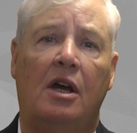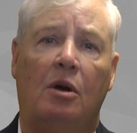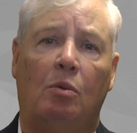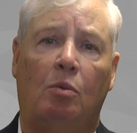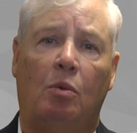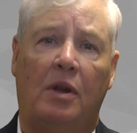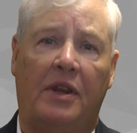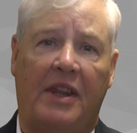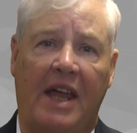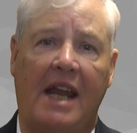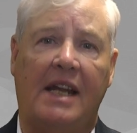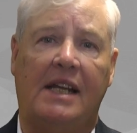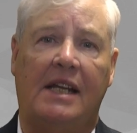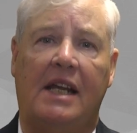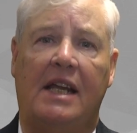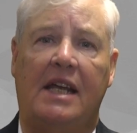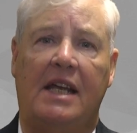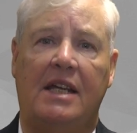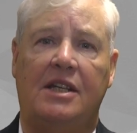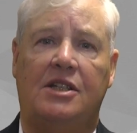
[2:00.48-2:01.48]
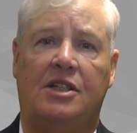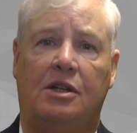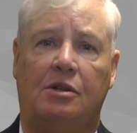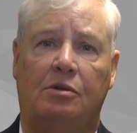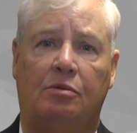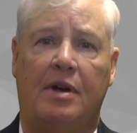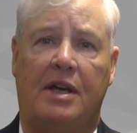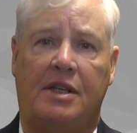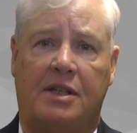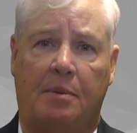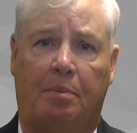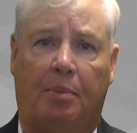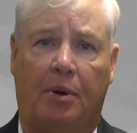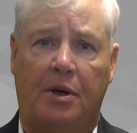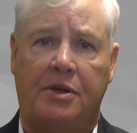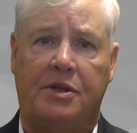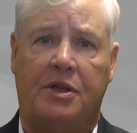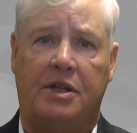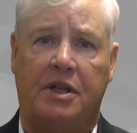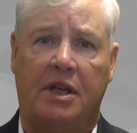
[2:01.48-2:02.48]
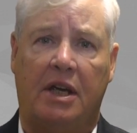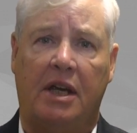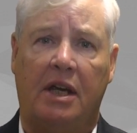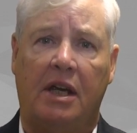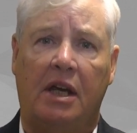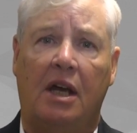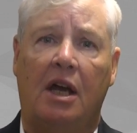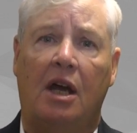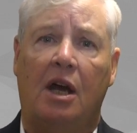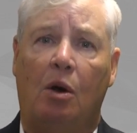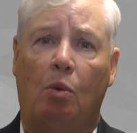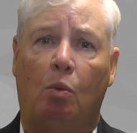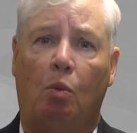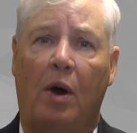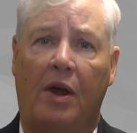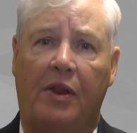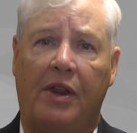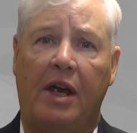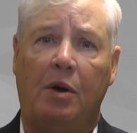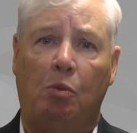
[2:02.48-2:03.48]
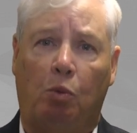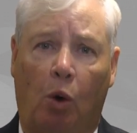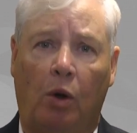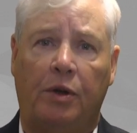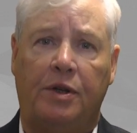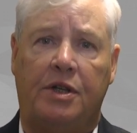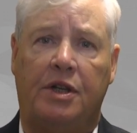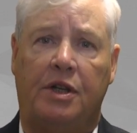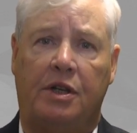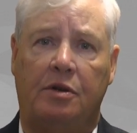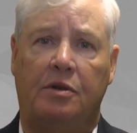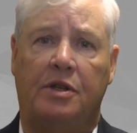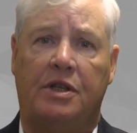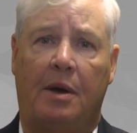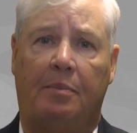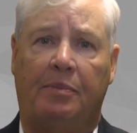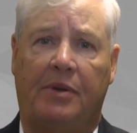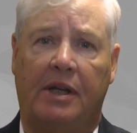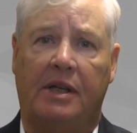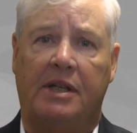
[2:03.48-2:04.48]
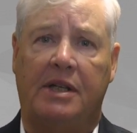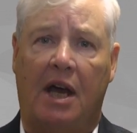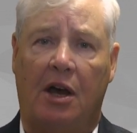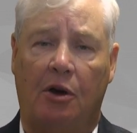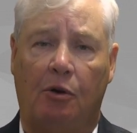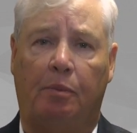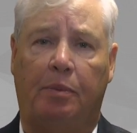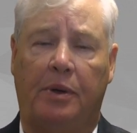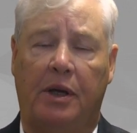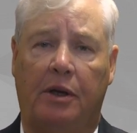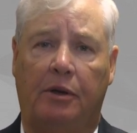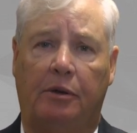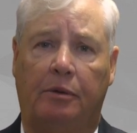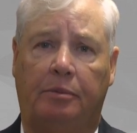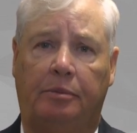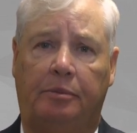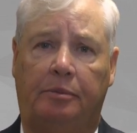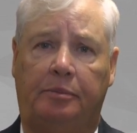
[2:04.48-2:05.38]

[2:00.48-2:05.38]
will then lead to reciprocity, where they want to do something to help you.